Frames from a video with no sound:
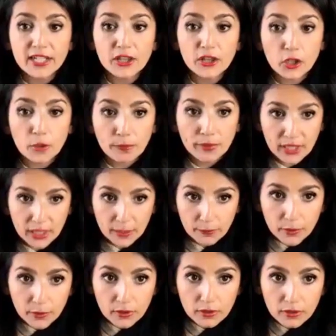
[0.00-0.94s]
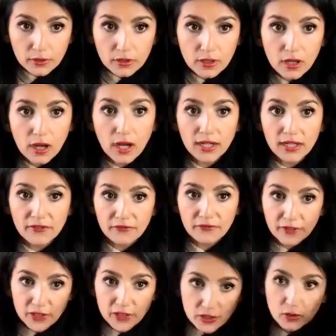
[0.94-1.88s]
in their people on a
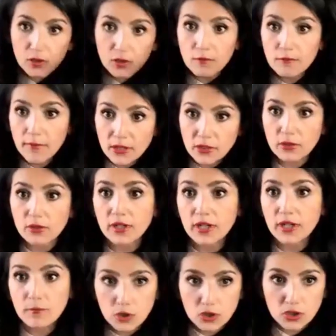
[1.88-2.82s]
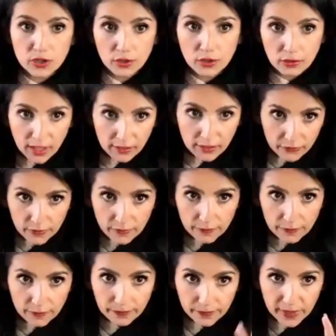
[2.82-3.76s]
physical, mental, and emotional level.
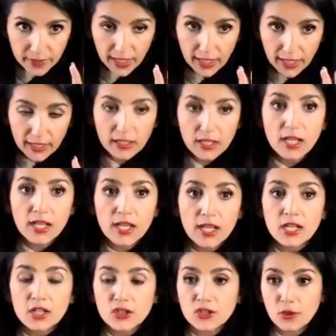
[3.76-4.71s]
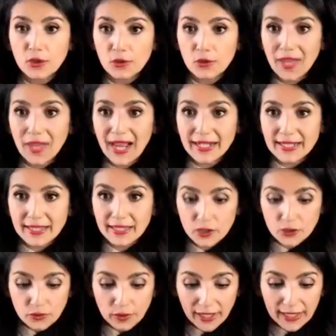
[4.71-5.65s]
Okay. Mm-hmm. So that's the
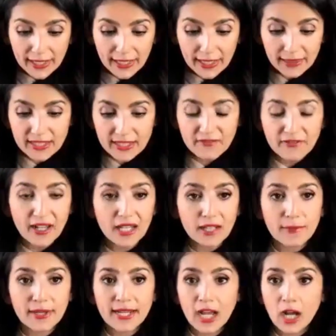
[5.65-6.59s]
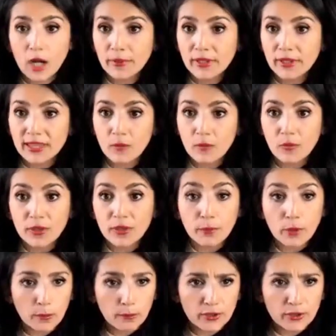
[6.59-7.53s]
training and the development, helping them with
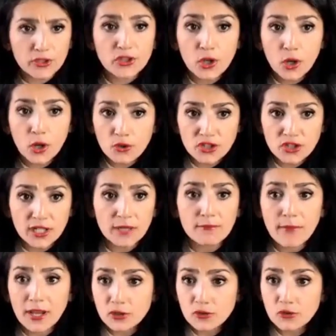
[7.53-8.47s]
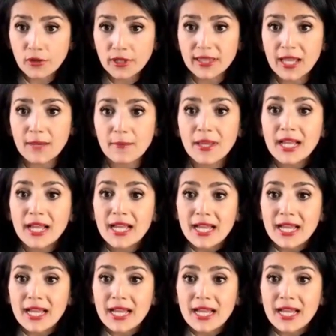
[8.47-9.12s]
purpose, coaching, mentoring them.